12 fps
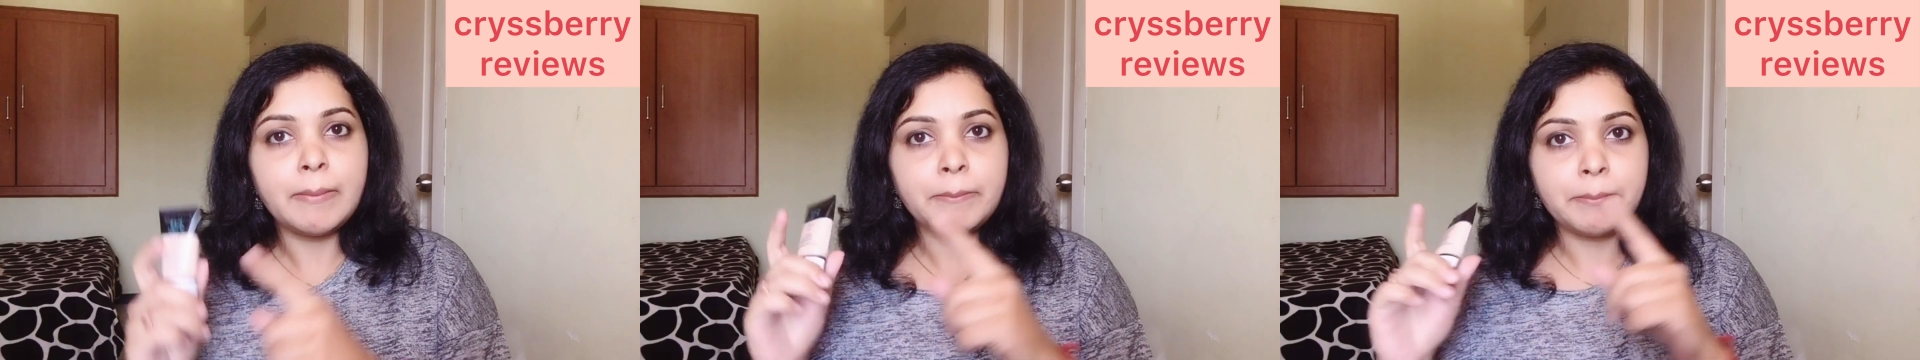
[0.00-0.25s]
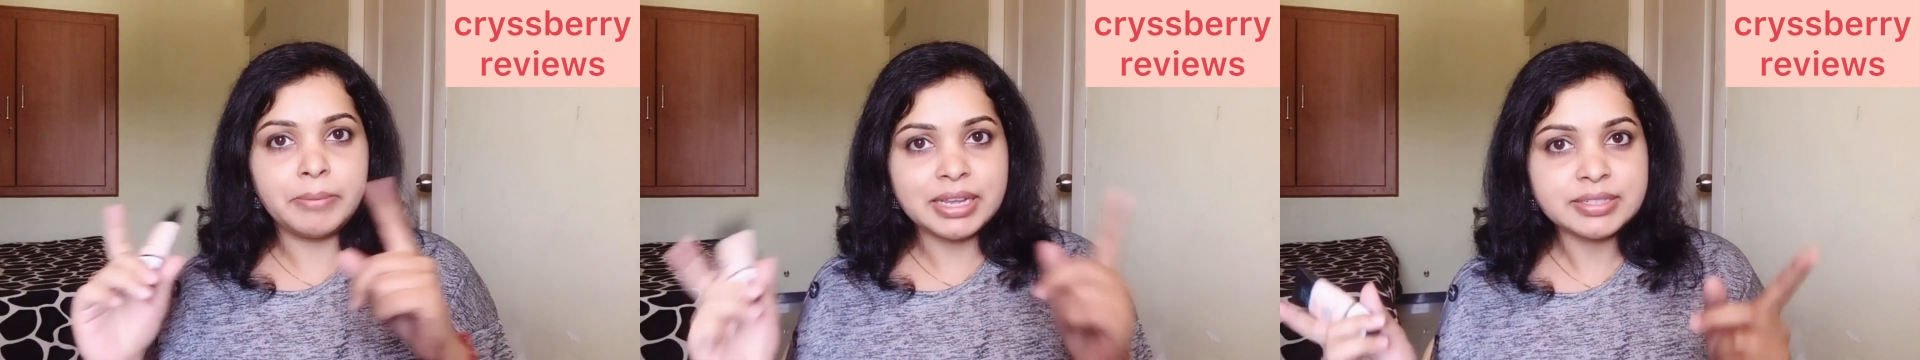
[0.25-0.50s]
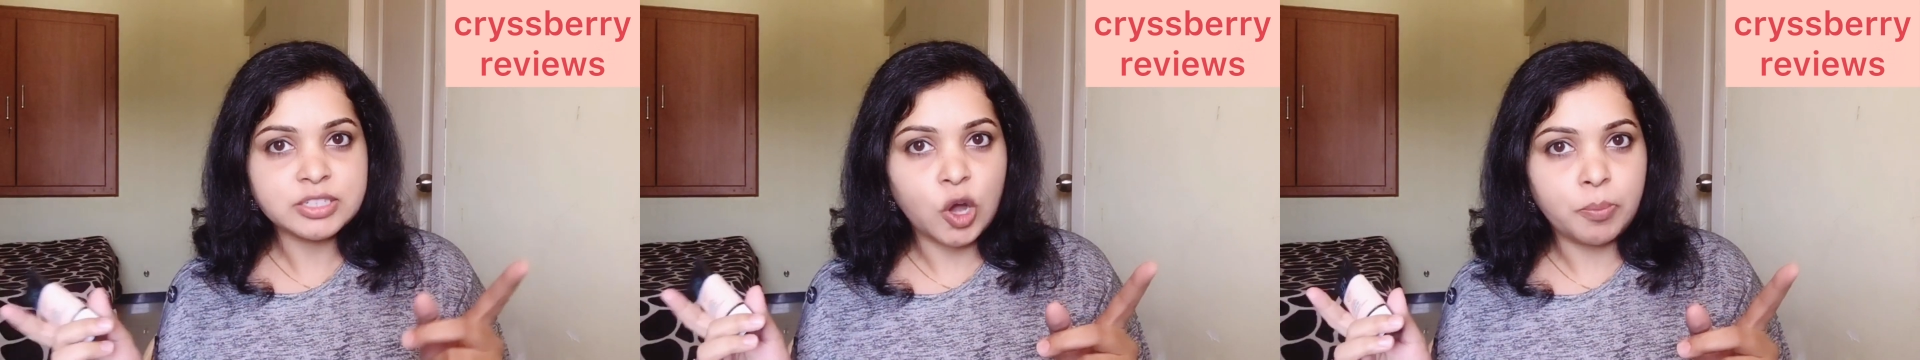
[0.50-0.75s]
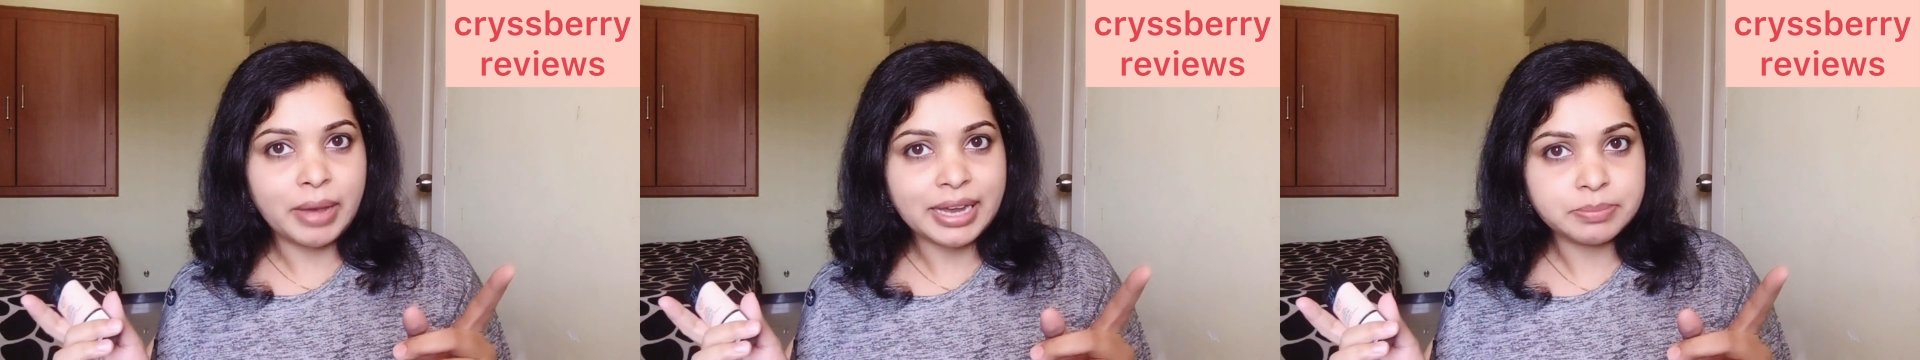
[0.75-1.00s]
plus
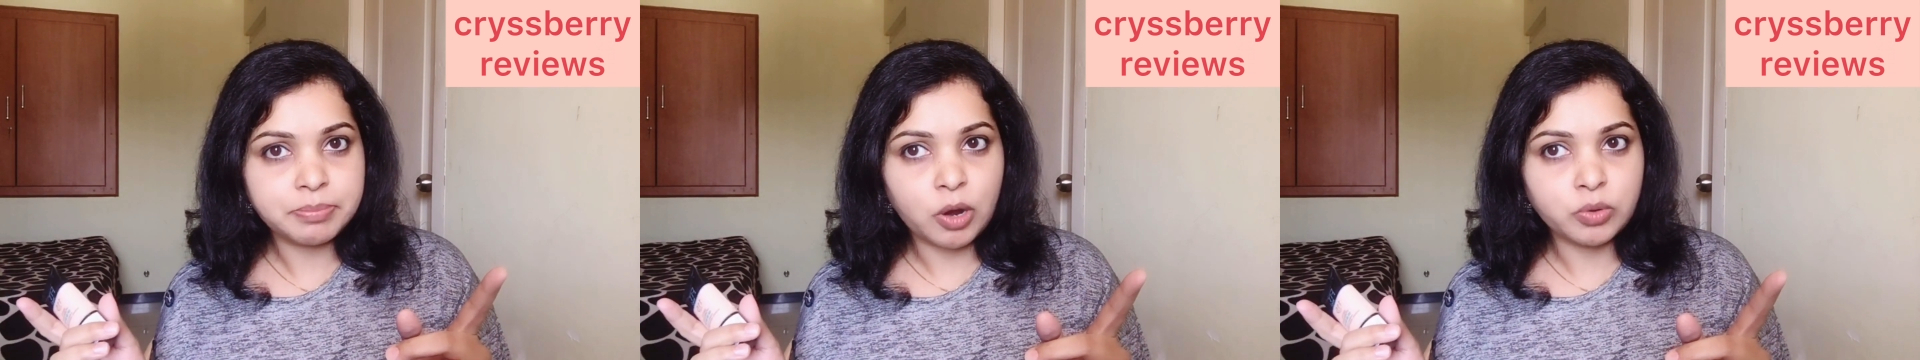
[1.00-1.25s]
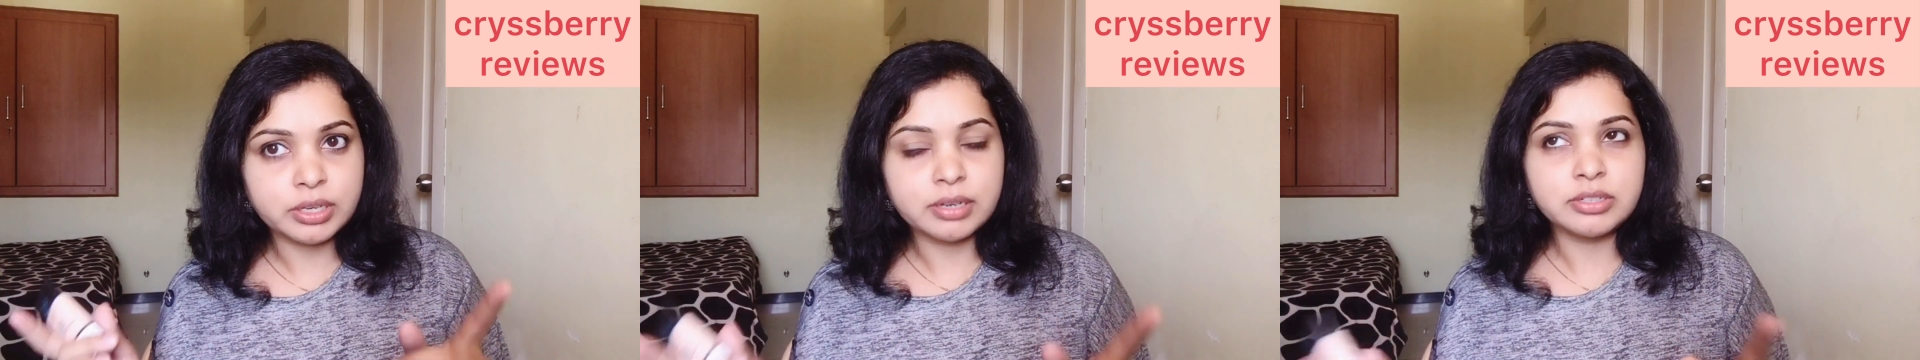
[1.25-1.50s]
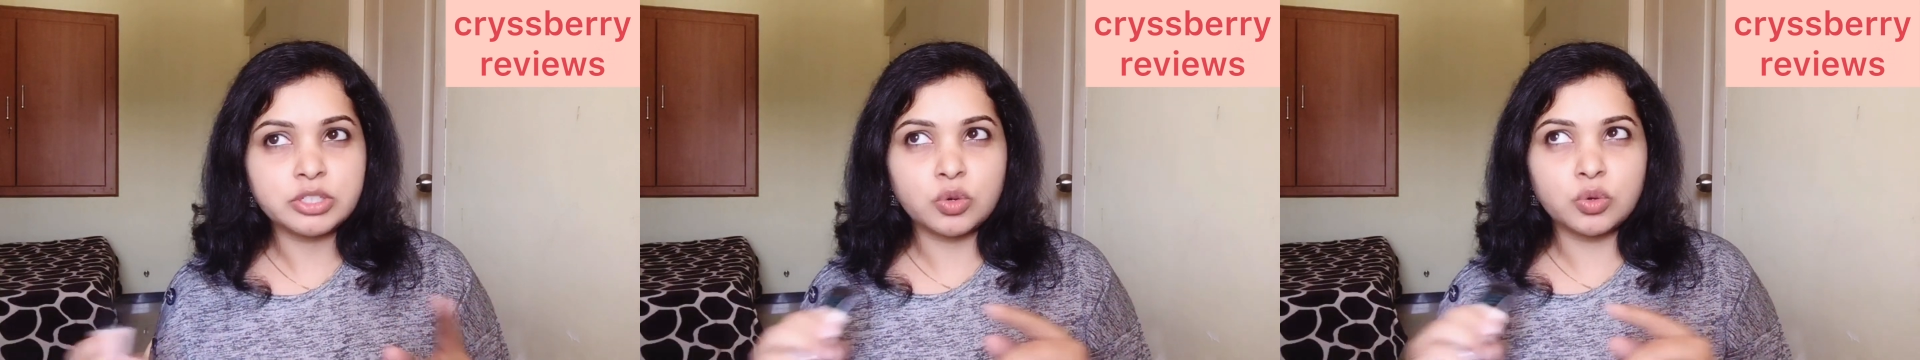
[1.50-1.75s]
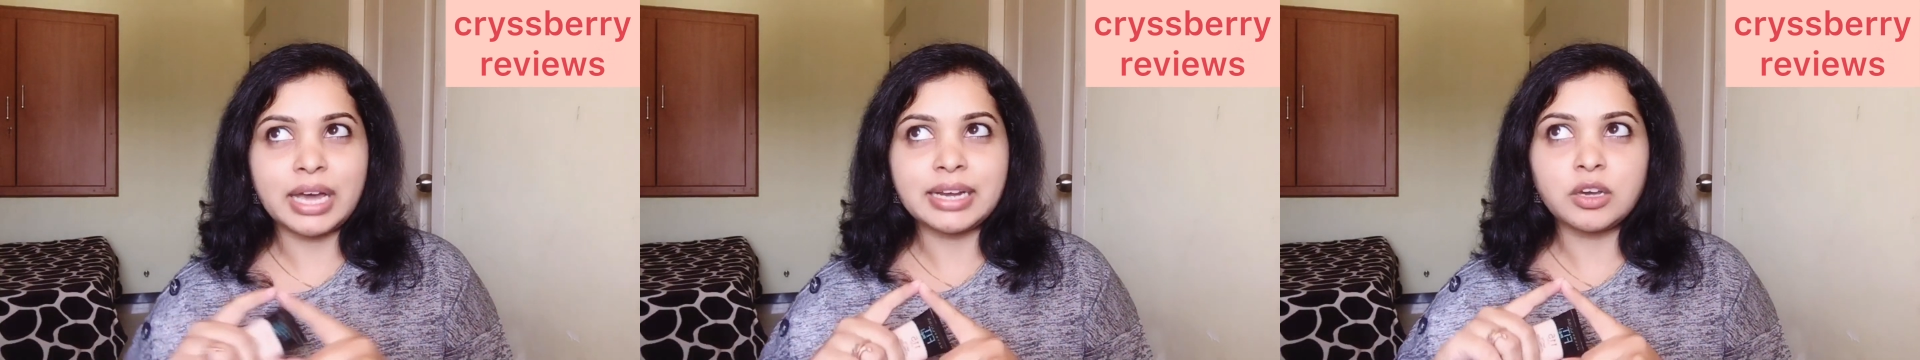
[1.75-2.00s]
compact powder,
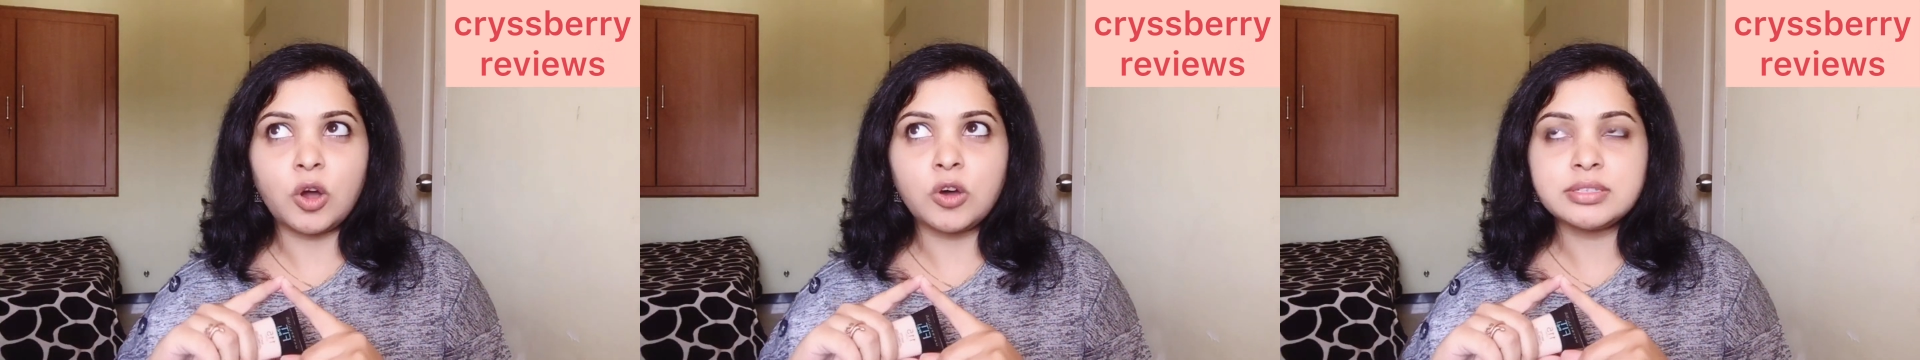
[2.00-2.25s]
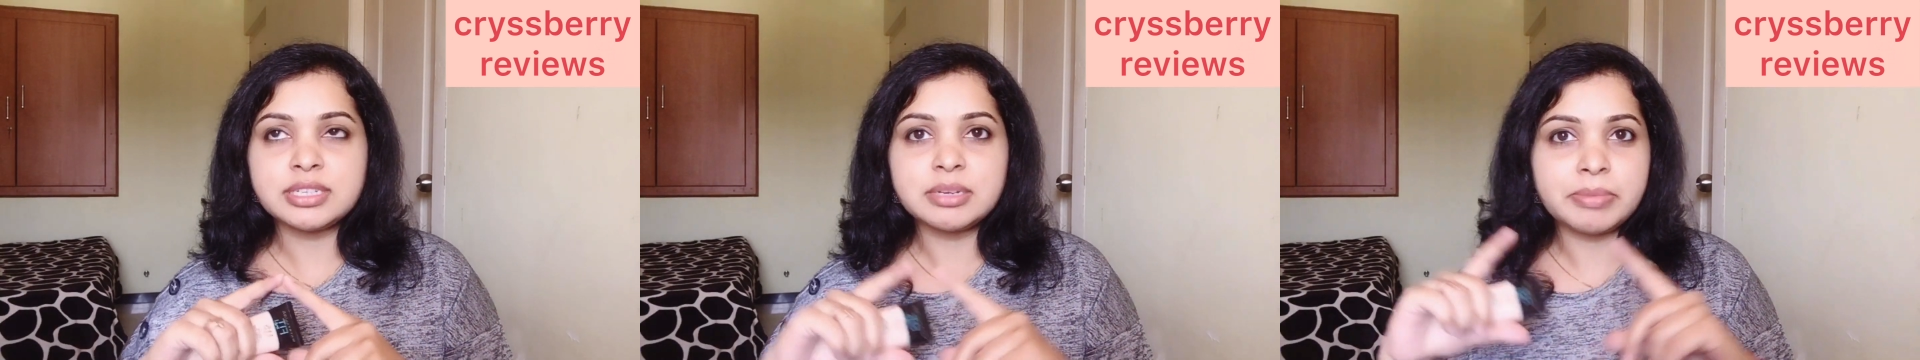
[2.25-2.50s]
so that costed